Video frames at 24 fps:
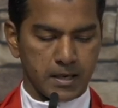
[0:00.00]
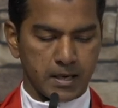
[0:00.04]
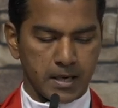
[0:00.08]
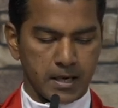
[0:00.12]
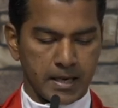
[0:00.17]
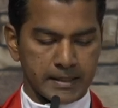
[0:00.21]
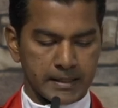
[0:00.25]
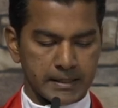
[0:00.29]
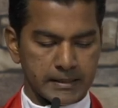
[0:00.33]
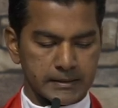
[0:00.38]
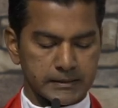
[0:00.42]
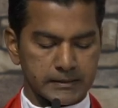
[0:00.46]

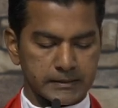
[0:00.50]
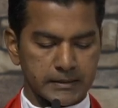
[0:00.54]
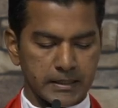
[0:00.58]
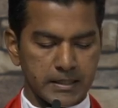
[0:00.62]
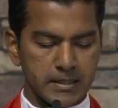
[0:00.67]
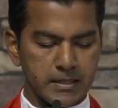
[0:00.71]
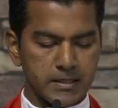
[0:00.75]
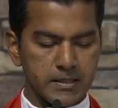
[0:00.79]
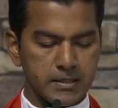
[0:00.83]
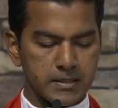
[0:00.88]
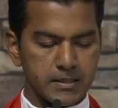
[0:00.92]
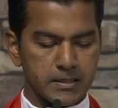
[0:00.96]
and he
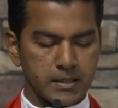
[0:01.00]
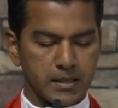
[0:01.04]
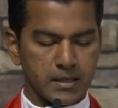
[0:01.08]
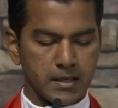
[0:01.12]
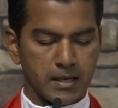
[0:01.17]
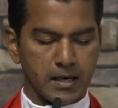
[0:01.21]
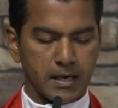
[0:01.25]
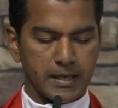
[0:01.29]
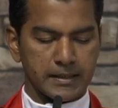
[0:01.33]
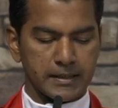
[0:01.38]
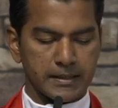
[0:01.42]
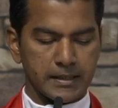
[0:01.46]
sent
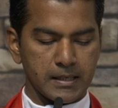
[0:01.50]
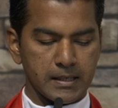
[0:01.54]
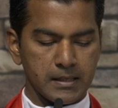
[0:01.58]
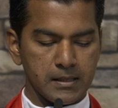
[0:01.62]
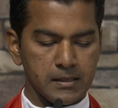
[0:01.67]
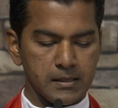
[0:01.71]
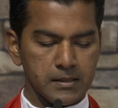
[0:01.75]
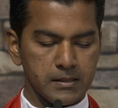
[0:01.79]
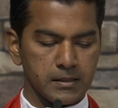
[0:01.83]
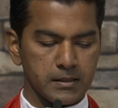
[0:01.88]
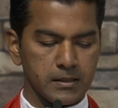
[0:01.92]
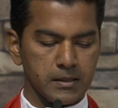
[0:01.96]
and
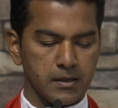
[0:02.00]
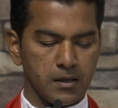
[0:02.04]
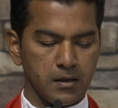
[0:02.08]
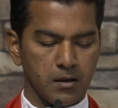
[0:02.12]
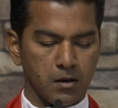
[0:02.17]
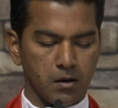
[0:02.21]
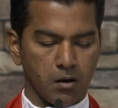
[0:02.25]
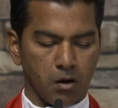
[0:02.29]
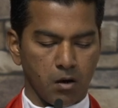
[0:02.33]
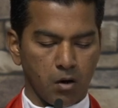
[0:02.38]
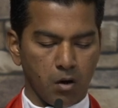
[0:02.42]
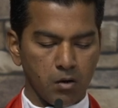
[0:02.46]
killed
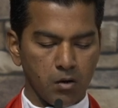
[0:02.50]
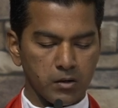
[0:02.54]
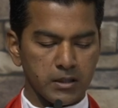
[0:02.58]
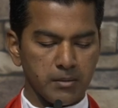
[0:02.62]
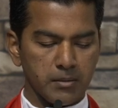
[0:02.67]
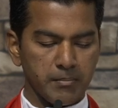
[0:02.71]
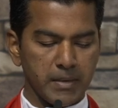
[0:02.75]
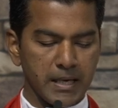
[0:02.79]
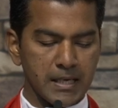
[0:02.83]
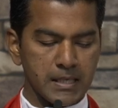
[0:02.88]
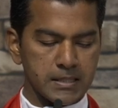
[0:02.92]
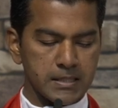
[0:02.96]
all
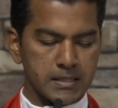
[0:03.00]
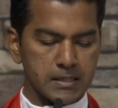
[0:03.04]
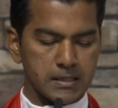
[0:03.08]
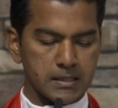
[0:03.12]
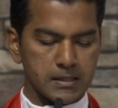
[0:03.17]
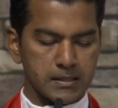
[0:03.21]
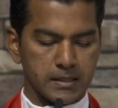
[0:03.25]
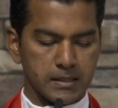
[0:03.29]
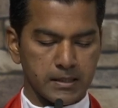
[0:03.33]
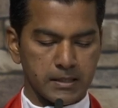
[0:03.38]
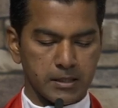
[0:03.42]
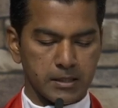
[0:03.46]
the male
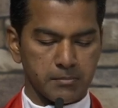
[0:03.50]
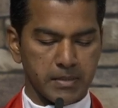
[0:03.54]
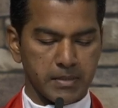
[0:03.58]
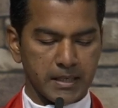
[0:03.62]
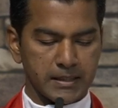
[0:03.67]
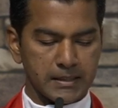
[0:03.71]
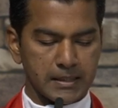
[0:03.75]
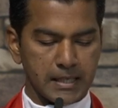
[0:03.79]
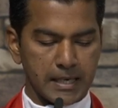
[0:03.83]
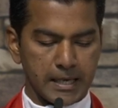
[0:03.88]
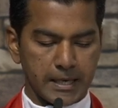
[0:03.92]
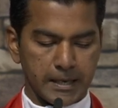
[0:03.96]
children in
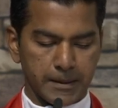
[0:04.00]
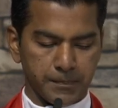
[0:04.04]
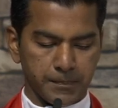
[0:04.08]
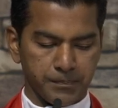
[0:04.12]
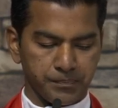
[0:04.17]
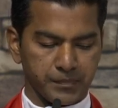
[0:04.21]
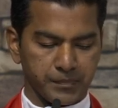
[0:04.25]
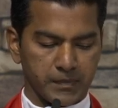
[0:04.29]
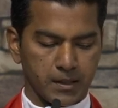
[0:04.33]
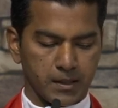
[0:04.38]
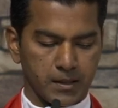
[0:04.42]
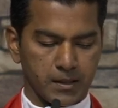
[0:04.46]
Bethlehem
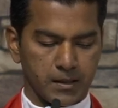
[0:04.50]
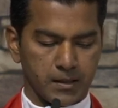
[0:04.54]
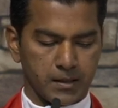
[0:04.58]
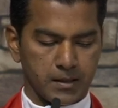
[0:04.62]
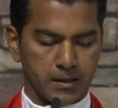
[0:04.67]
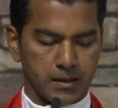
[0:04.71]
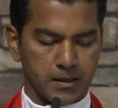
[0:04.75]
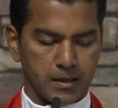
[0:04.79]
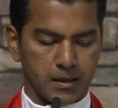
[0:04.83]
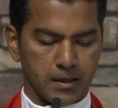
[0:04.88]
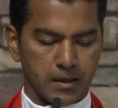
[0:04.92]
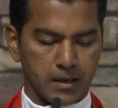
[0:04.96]

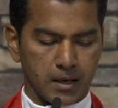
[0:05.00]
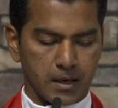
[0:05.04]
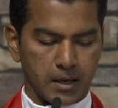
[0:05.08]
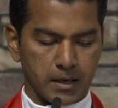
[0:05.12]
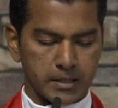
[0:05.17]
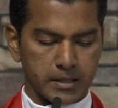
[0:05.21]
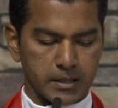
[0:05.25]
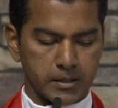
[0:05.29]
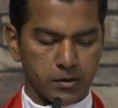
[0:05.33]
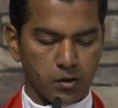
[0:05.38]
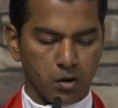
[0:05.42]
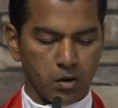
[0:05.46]

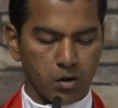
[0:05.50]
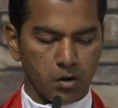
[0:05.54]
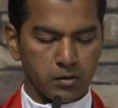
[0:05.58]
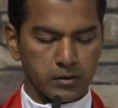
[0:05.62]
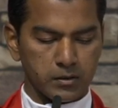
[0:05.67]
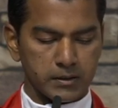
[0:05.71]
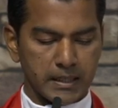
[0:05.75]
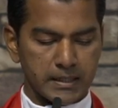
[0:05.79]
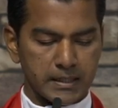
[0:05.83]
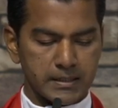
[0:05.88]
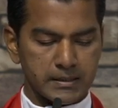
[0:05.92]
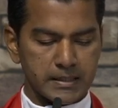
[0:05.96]
and in all
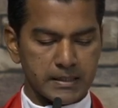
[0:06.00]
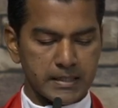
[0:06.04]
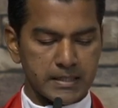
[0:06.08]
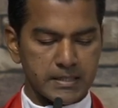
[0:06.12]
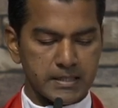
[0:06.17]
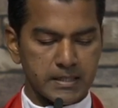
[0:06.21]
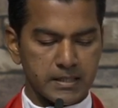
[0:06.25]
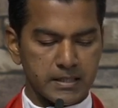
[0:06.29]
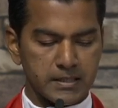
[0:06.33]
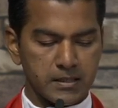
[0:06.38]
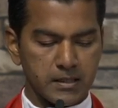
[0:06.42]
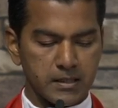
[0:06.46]
that
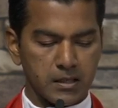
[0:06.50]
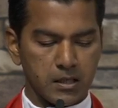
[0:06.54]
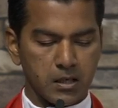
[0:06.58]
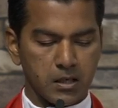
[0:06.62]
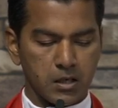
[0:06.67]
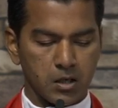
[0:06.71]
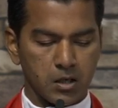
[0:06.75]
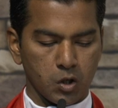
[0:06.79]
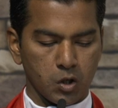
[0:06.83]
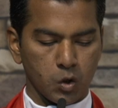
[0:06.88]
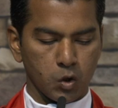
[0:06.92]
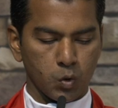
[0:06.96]
region
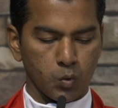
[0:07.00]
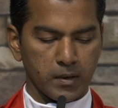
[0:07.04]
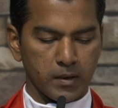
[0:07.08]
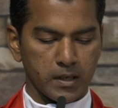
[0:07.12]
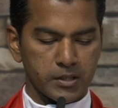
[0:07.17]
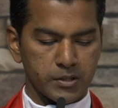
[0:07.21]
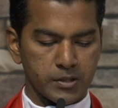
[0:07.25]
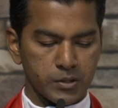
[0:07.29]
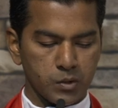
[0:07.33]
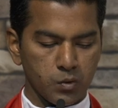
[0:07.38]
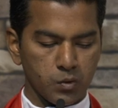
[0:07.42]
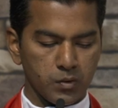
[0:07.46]
who were
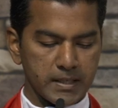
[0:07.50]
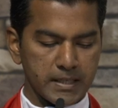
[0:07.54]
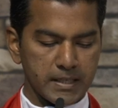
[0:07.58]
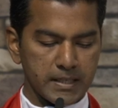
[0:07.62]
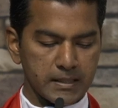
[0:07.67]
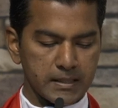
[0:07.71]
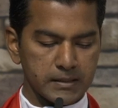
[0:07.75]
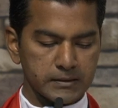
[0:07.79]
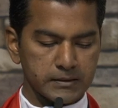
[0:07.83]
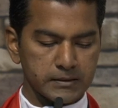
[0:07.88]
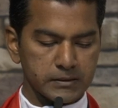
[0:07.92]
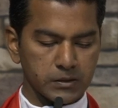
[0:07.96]
two
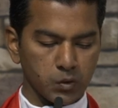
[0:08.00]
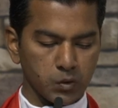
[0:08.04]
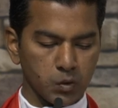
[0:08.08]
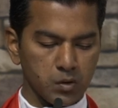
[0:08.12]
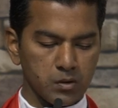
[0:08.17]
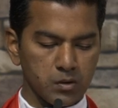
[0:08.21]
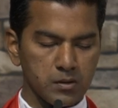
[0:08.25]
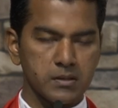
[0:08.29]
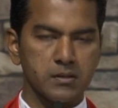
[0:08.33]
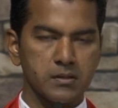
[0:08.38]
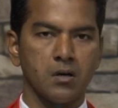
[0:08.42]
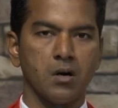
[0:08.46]
years
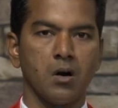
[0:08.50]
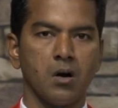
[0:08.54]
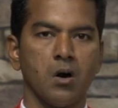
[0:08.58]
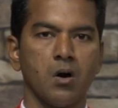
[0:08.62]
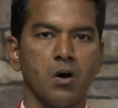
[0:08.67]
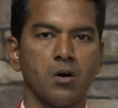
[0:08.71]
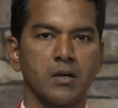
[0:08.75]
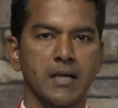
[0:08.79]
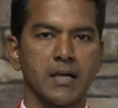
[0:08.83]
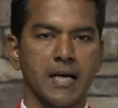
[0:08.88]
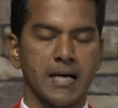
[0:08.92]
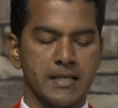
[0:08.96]
old
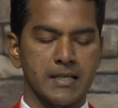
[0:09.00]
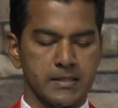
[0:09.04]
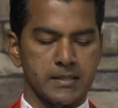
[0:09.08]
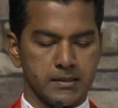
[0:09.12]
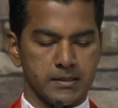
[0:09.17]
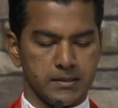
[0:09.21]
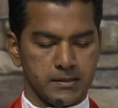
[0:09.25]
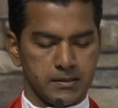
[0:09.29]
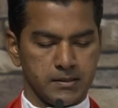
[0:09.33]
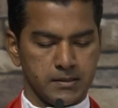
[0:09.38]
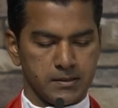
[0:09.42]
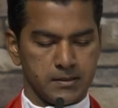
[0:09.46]
or
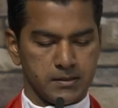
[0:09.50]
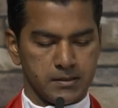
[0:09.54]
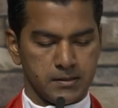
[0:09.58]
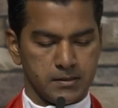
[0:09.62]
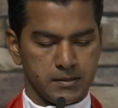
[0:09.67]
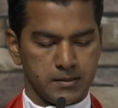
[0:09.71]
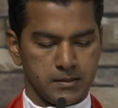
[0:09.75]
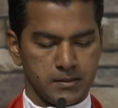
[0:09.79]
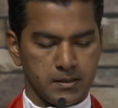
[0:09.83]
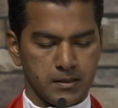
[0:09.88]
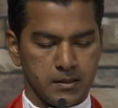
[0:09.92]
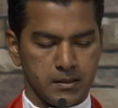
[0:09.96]
under,
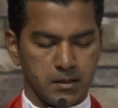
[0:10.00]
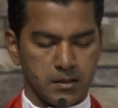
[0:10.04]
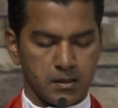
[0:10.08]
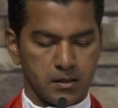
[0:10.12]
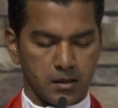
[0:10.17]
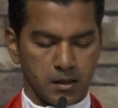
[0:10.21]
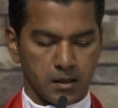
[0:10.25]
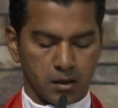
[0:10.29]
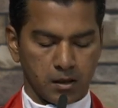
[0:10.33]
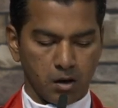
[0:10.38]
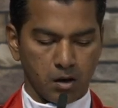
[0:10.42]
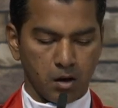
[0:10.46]

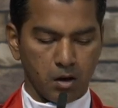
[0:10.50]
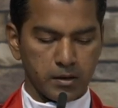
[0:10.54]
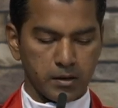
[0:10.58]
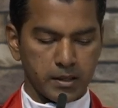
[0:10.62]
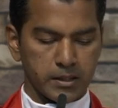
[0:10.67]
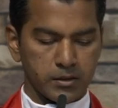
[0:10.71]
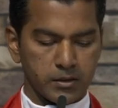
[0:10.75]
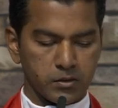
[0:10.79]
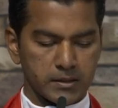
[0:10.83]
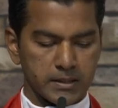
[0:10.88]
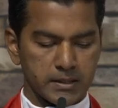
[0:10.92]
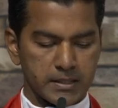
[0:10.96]

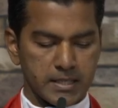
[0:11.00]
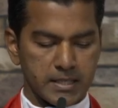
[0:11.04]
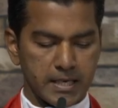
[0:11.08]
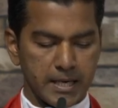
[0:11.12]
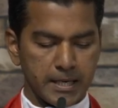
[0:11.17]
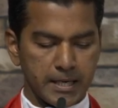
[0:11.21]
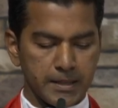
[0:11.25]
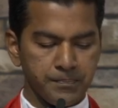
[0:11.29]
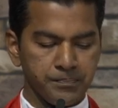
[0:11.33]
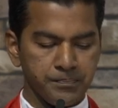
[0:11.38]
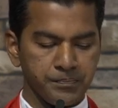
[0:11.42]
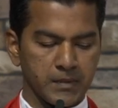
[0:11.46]
according to the
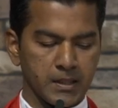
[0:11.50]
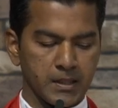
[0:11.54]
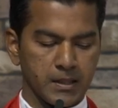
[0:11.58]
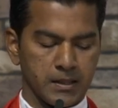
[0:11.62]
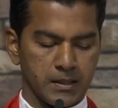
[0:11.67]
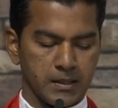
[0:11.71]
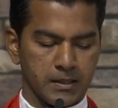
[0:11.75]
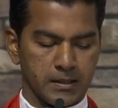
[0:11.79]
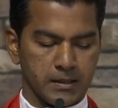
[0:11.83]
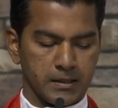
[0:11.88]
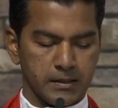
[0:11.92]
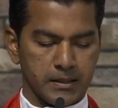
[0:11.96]
time
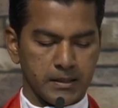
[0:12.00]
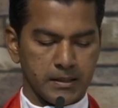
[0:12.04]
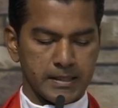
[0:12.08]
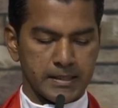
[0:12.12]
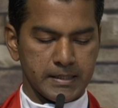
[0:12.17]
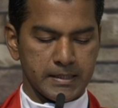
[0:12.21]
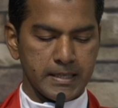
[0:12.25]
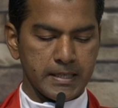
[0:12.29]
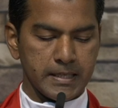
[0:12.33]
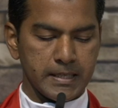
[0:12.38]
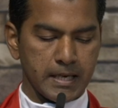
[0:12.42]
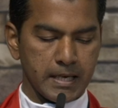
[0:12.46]
that
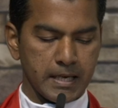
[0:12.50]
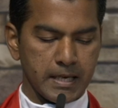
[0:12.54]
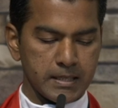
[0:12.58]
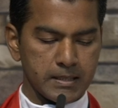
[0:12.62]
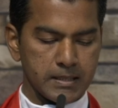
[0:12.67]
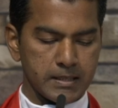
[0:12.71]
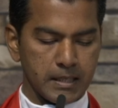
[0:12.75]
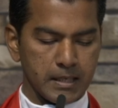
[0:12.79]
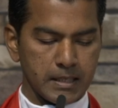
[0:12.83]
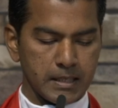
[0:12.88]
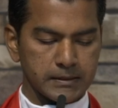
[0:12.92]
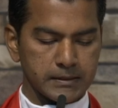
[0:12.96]
he
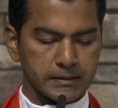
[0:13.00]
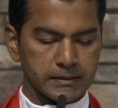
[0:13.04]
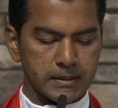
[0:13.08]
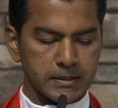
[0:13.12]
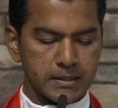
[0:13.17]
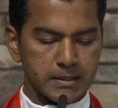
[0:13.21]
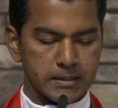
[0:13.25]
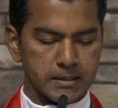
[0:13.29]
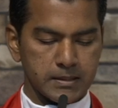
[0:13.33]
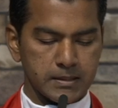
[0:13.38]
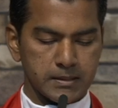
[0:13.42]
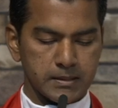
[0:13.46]
had
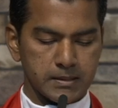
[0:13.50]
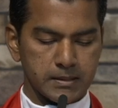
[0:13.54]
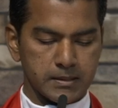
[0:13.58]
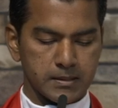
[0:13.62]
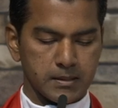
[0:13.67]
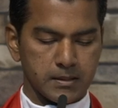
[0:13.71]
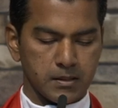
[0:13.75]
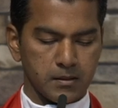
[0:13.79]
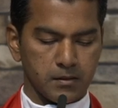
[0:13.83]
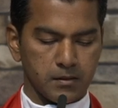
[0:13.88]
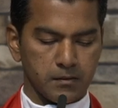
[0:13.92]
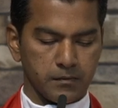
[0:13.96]
ascertained
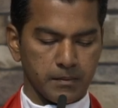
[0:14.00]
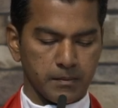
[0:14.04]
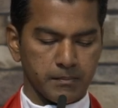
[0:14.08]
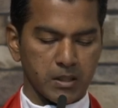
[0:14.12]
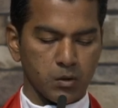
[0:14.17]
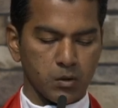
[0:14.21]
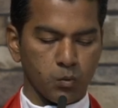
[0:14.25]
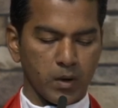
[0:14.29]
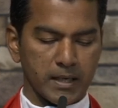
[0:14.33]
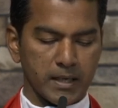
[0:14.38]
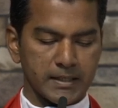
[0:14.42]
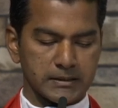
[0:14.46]
from
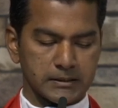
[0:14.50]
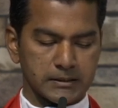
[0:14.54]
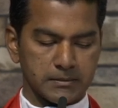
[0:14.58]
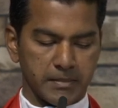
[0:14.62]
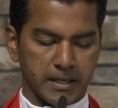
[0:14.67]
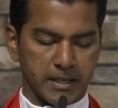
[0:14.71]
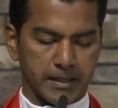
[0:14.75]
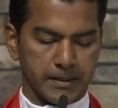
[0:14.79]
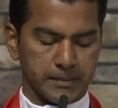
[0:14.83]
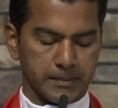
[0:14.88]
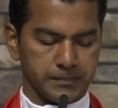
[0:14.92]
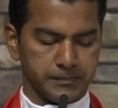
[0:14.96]
the wise
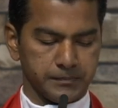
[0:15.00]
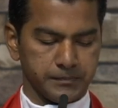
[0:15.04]
men.